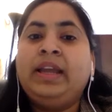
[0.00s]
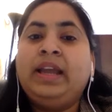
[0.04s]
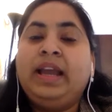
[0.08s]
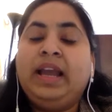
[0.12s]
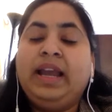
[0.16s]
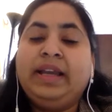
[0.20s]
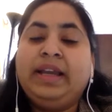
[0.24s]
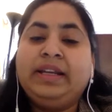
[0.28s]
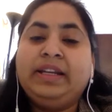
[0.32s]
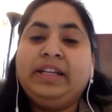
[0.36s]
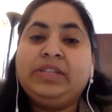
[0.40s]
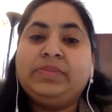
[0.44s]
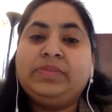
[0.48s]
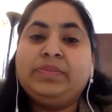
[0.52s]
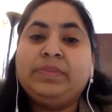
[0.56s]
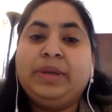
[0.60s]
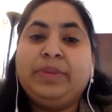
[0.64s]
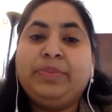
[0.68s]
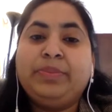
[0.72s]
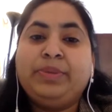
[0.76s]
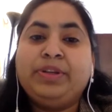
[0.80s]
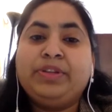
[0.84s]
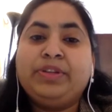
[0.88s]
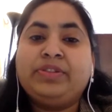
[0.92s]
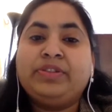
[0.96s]
against
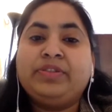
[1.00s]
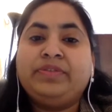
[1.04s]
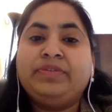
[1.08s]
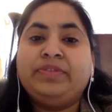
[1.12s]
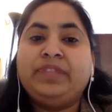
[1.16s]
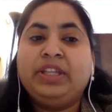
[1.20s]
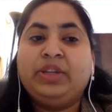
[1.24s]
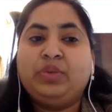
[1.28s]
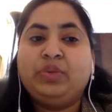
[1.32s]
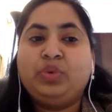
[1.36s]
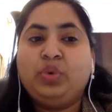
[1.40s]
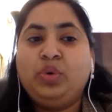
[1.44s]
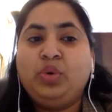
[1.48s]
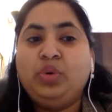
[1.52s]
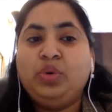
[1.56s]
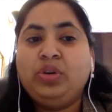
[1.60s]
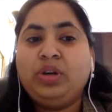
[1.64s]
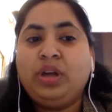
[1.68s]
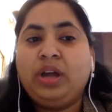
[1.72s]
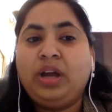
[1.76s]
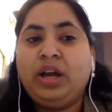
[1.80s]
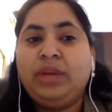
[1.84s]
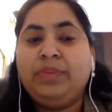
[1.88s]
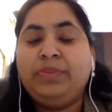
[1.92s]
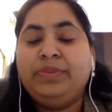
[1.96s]
members of their own
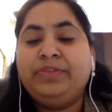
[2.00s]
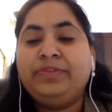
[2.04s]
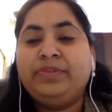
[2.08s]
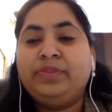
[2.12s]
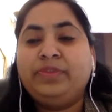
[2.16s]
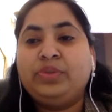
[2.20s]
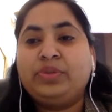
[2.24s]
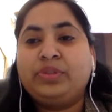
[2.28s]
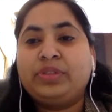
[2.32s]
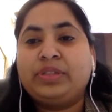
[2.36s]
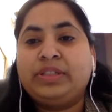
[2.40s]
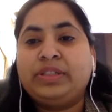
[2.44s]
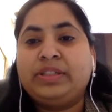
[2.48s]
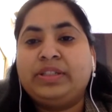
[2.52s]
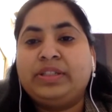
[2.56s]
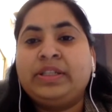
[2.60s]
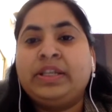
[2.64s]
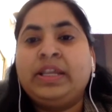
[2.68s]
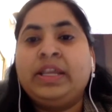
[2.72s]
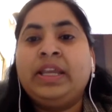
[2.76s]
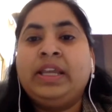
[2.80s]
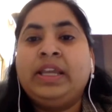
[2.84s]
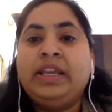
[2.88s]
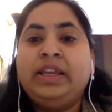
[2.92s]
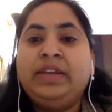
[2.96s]
armed forces,
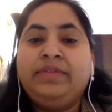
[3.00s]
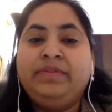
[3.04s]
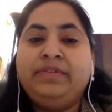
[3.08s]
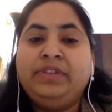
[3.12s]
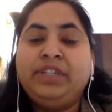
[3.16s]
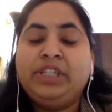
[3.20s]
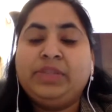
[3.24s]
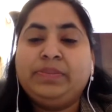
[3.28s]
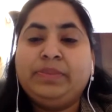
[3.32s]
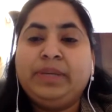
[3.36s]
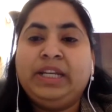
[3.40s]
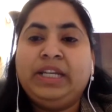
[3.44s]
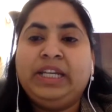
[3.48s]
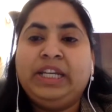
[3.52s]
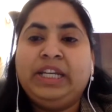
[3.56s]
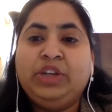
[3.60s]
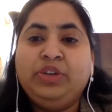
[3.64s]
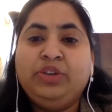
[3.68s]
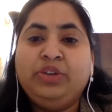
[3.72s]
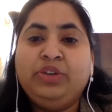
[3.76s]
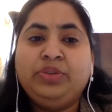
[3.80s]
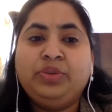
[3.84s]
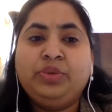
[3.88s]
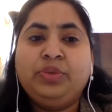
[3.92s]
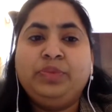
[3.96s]
which may
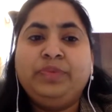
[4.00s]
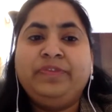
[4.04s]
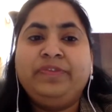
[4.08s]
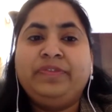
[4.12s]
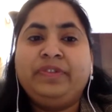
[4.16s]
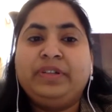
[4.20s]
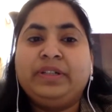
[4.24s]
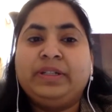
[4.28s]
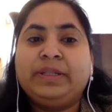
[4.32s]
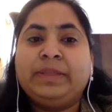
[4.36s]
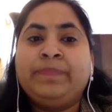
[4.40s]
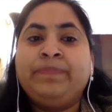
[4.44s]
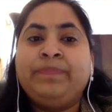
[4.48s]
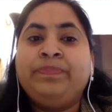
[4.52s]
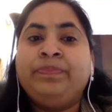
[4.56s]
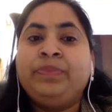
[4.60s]
leave room for